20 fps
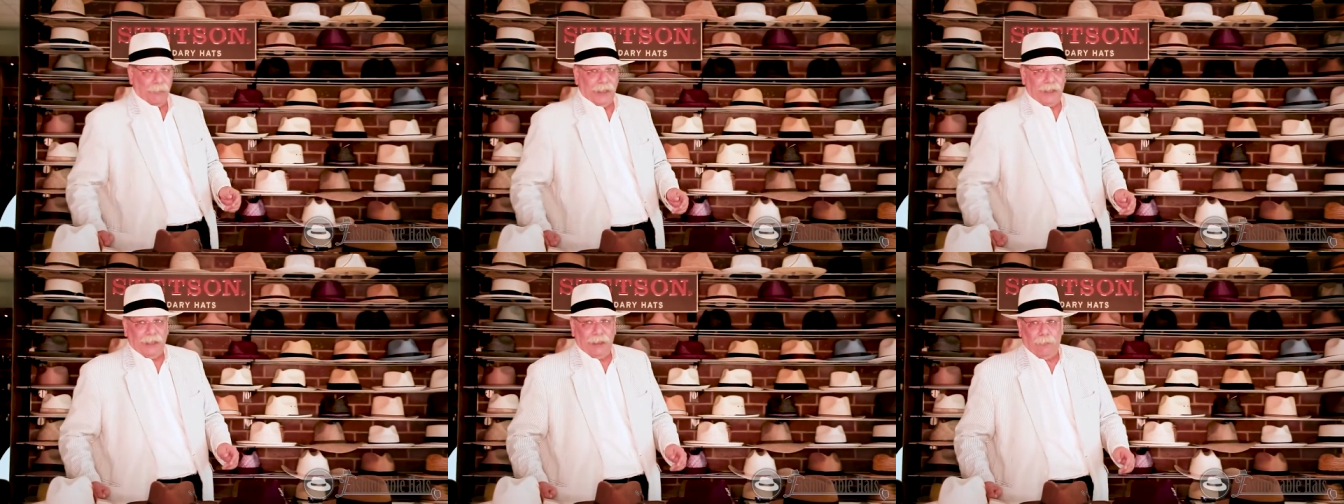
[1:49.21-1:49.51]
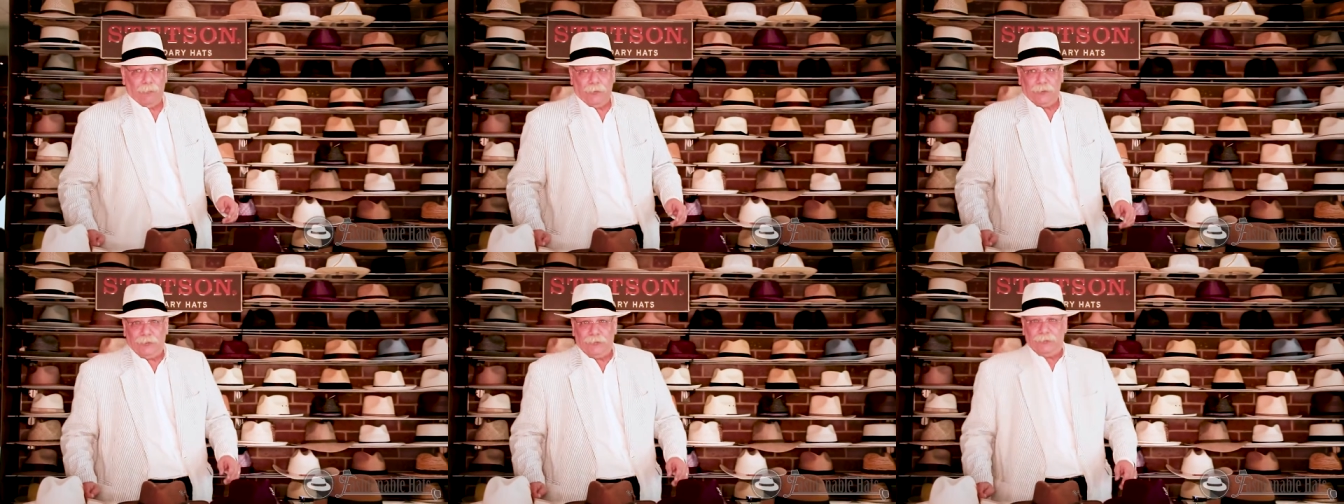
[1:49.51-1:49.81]

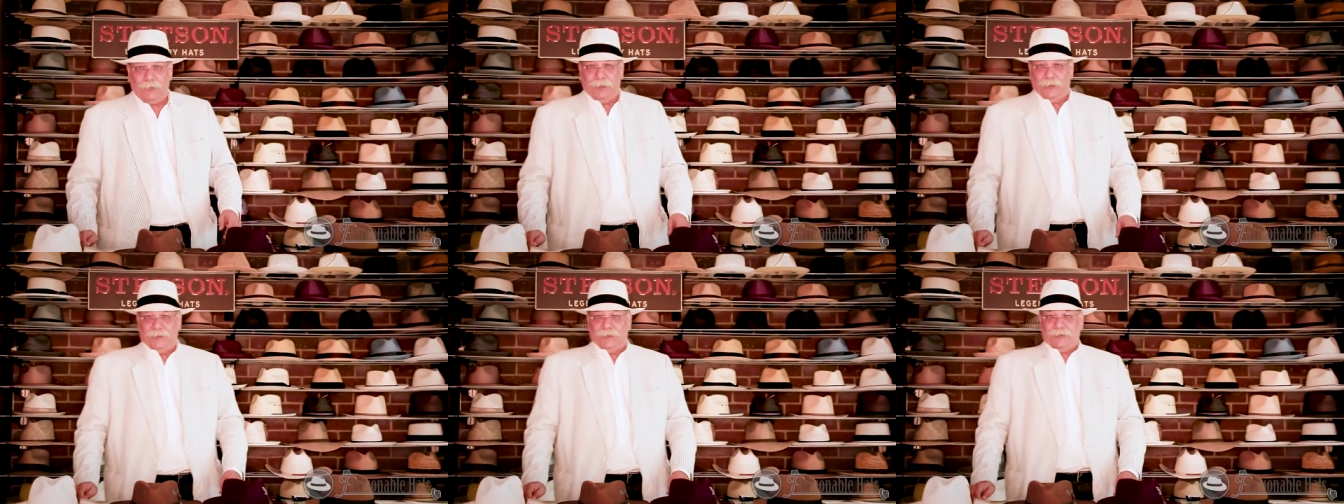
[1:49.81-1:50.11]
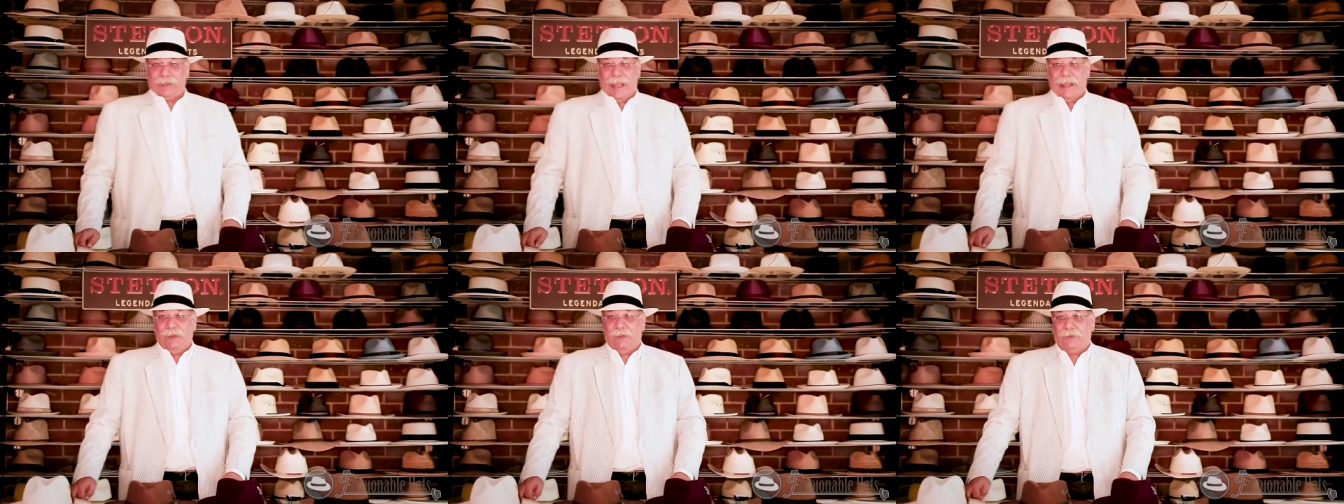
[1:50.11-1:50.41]
making wonderful and
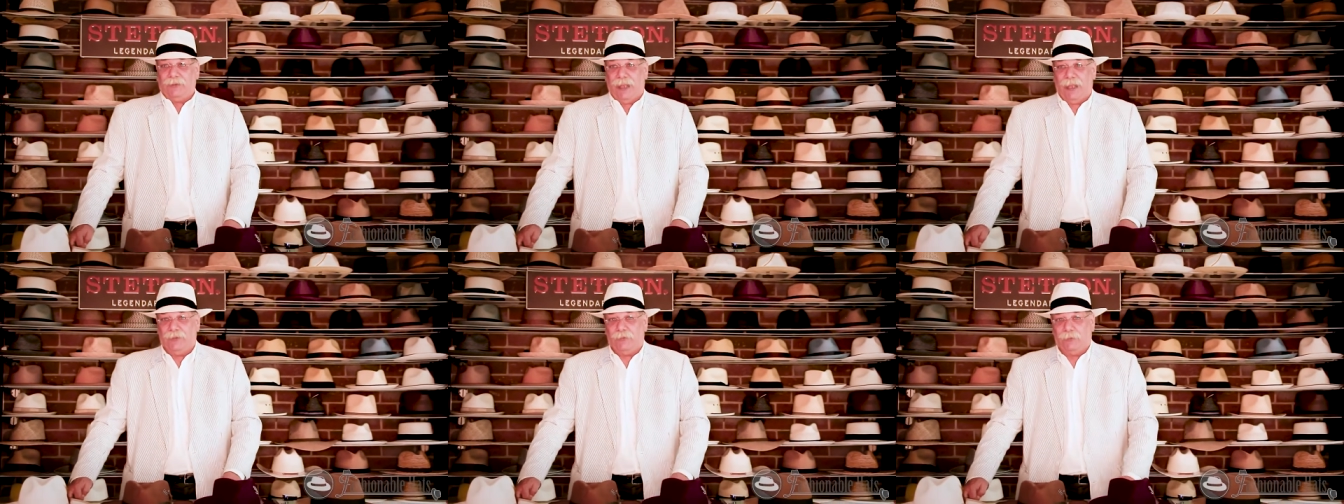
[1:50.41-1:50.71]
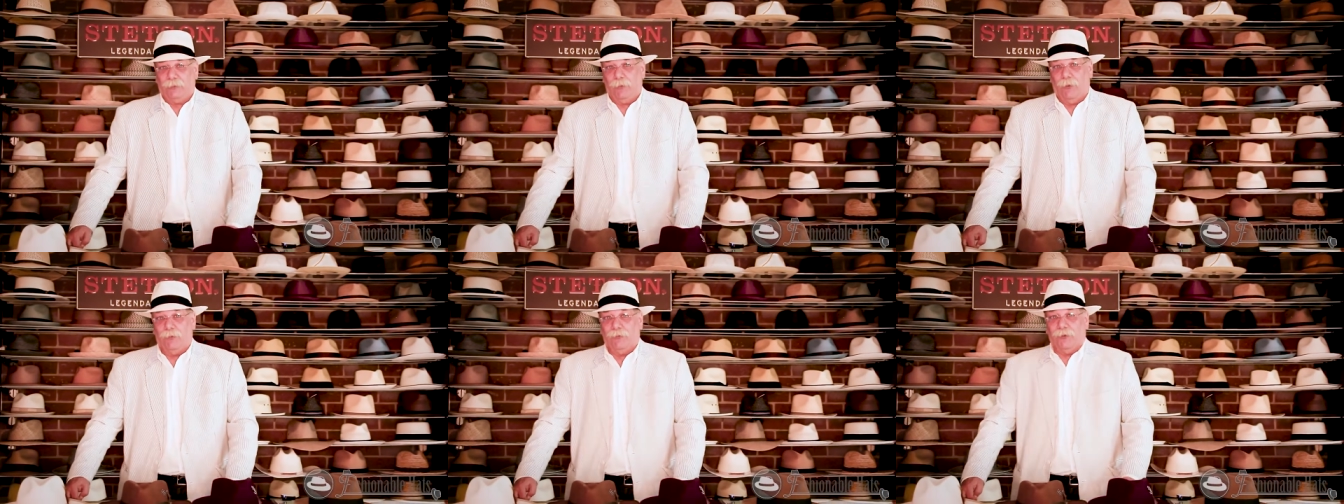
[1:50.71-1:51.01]
stylish
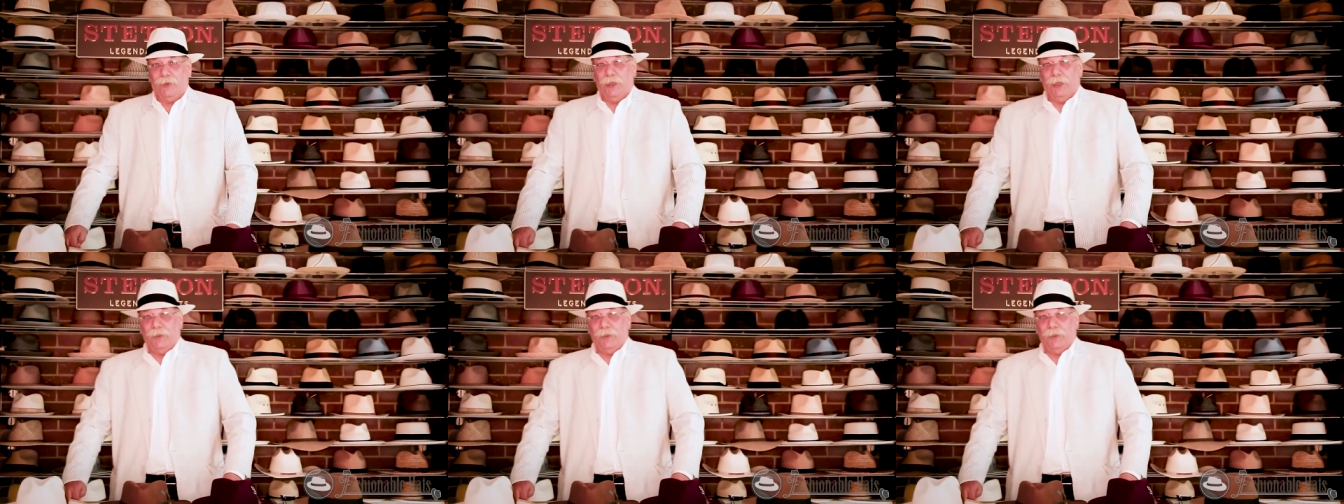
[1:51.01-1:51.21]
hats for over